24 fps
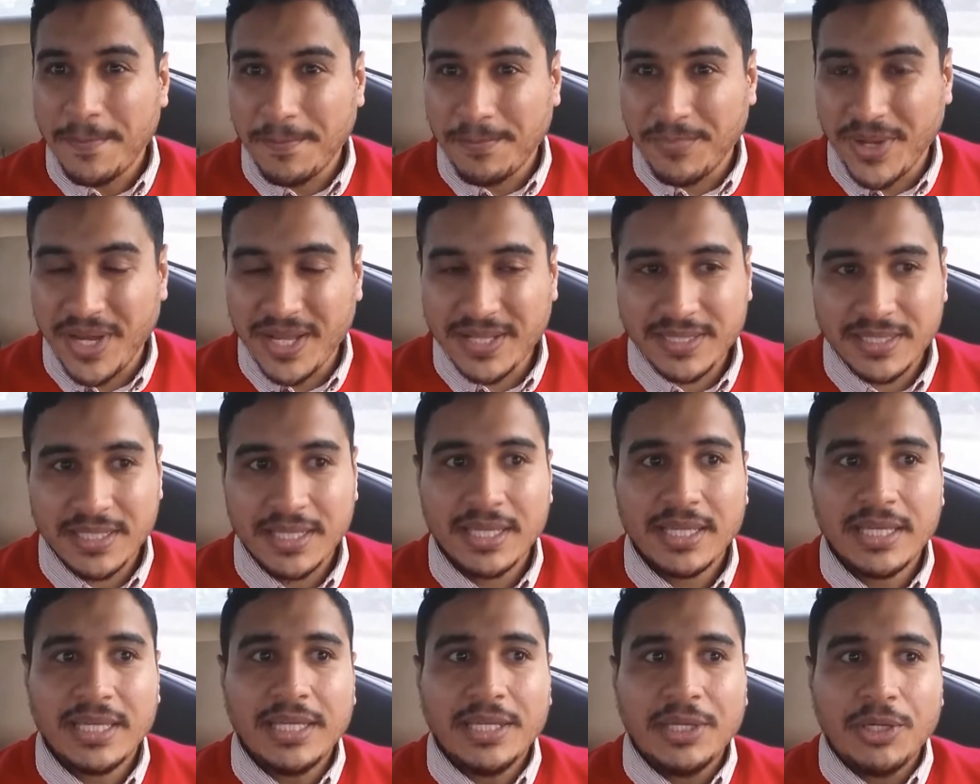But
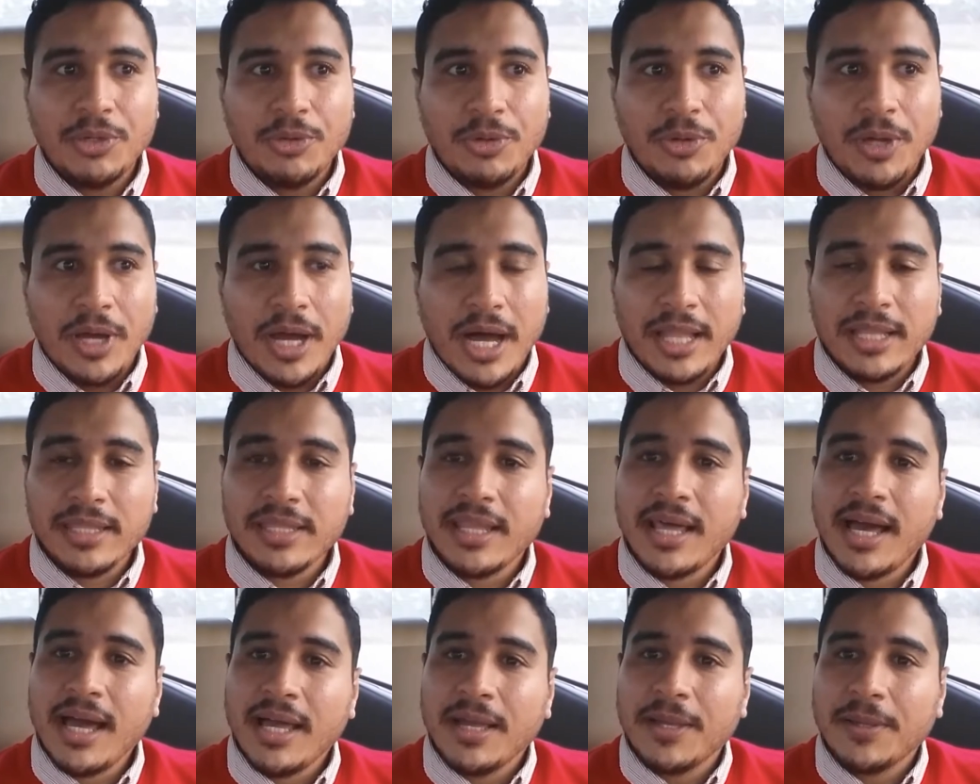
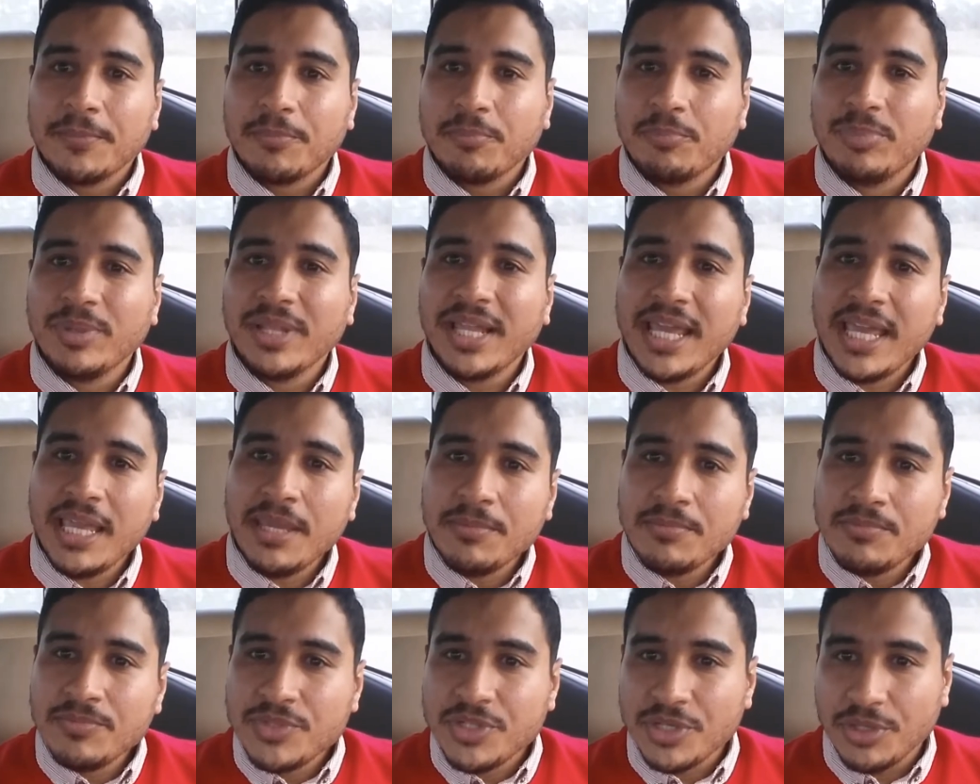Allah
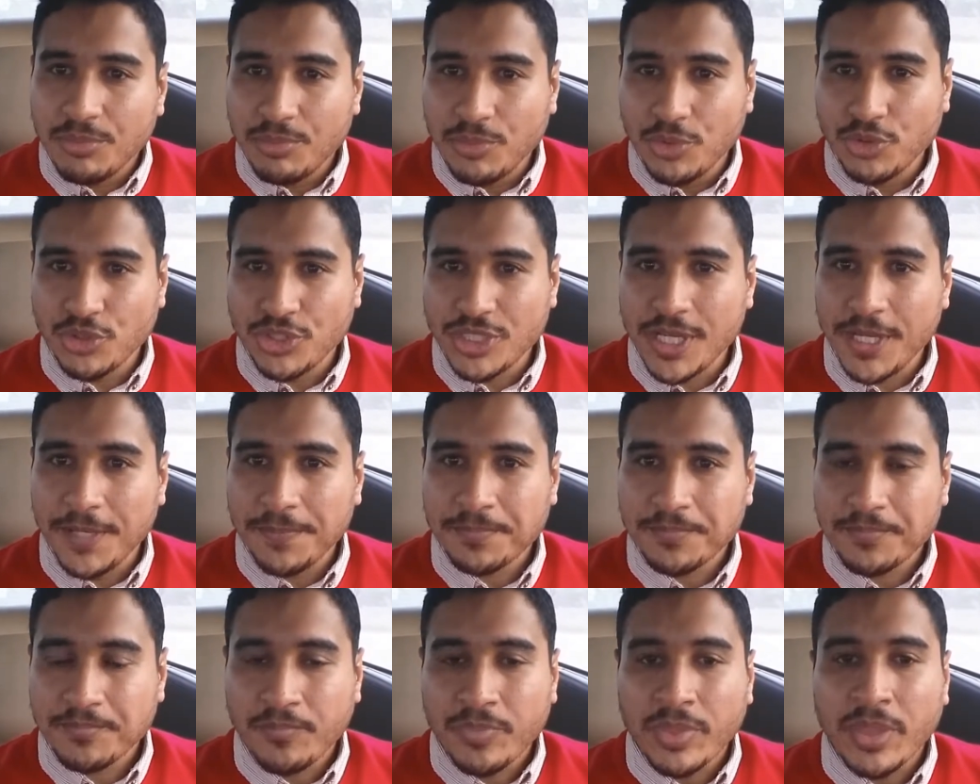blamed Musa
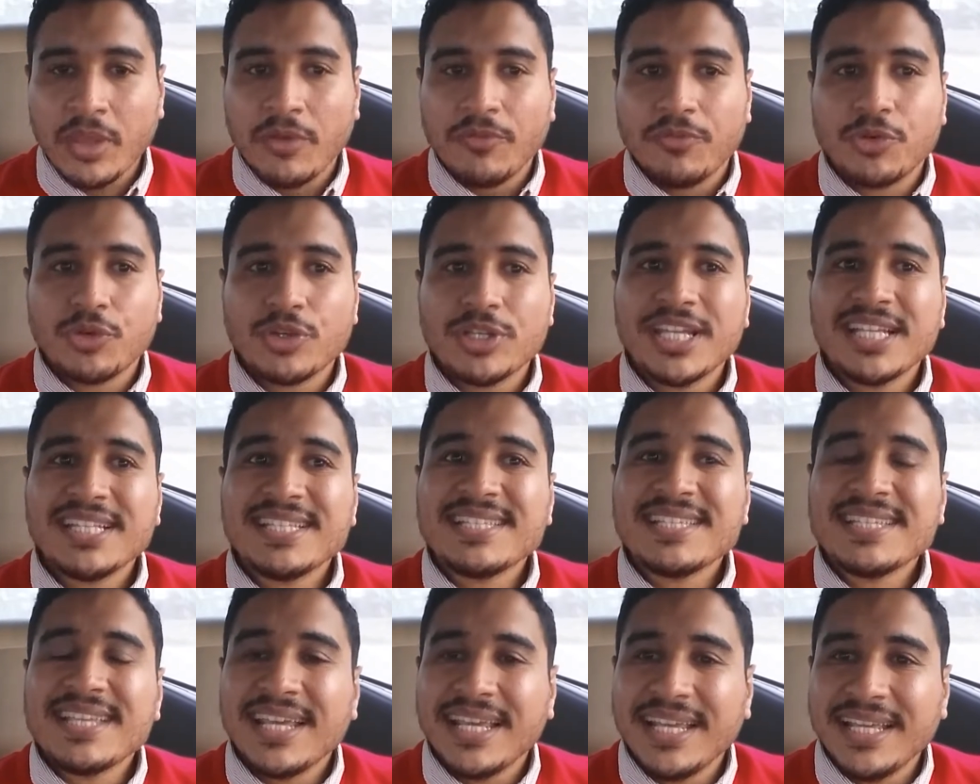for not
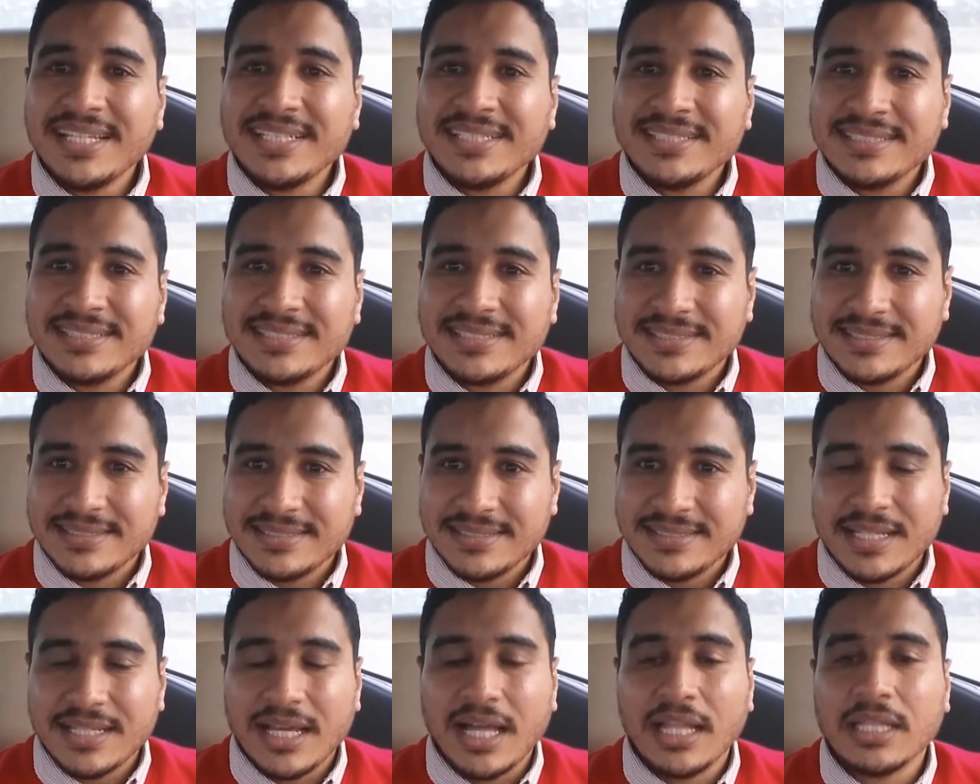saying
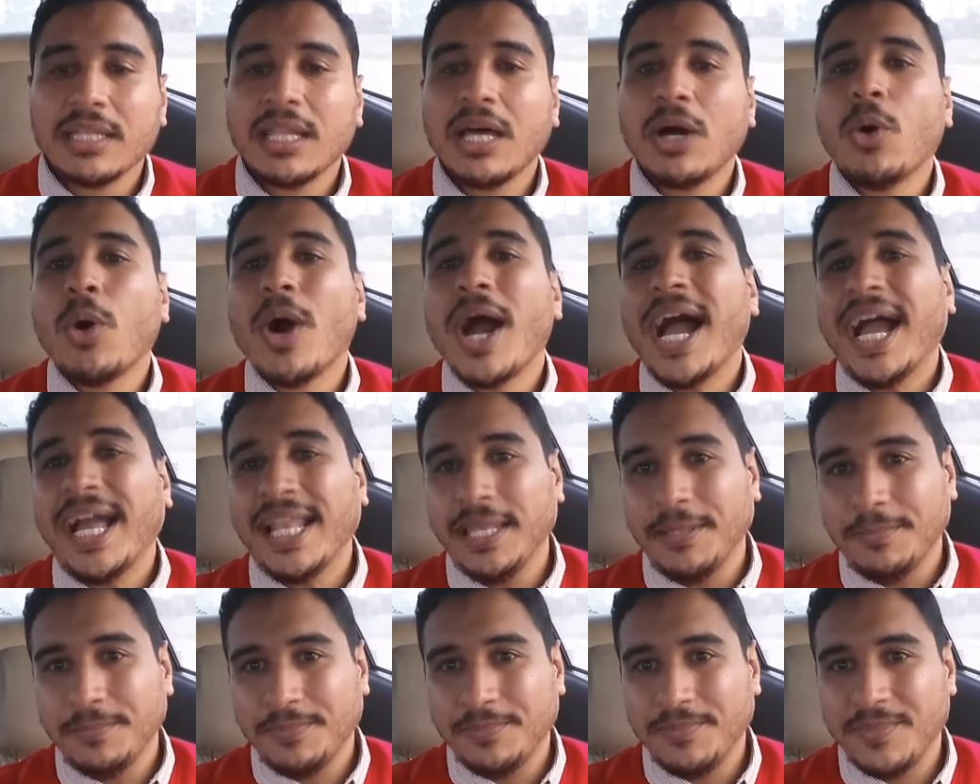Allahu
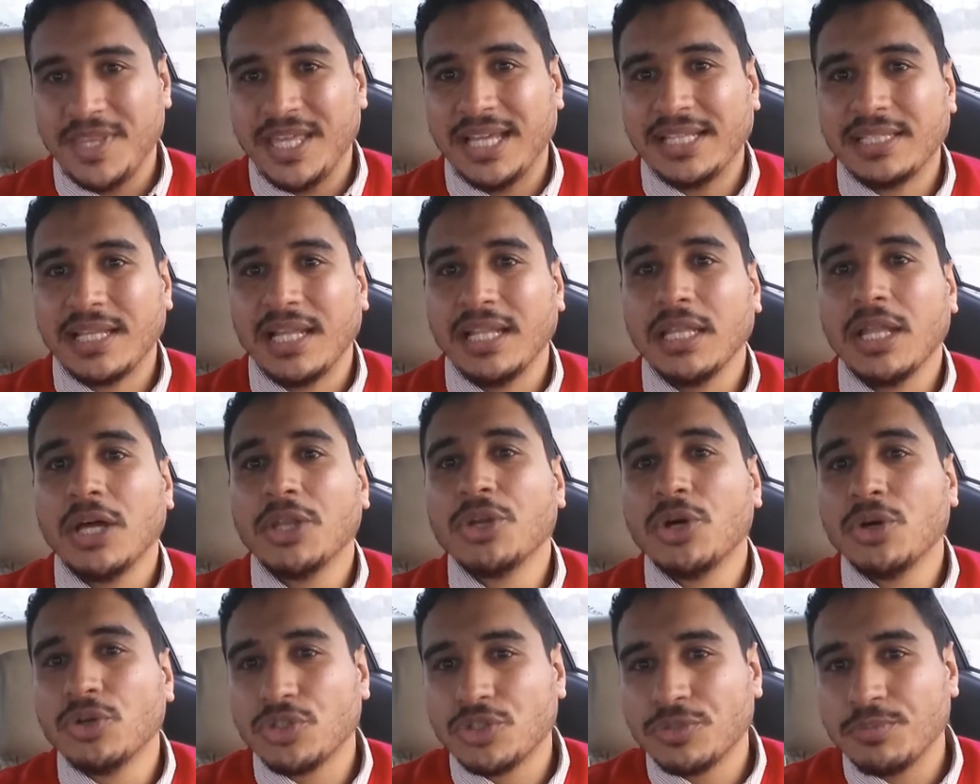A'lam, that Allah
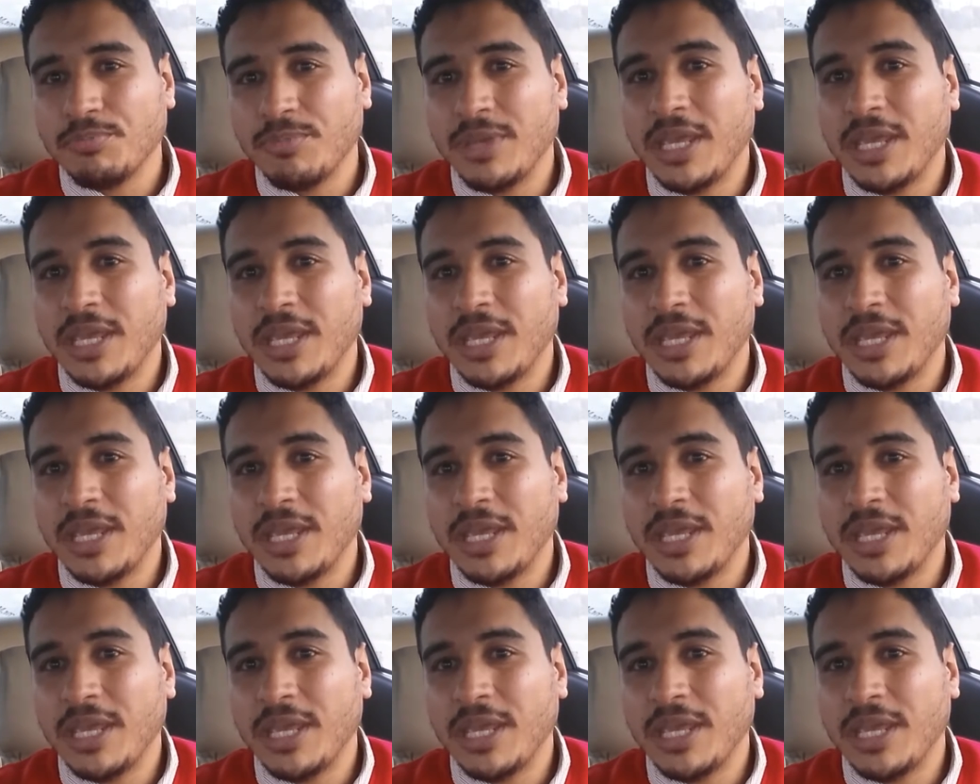knows.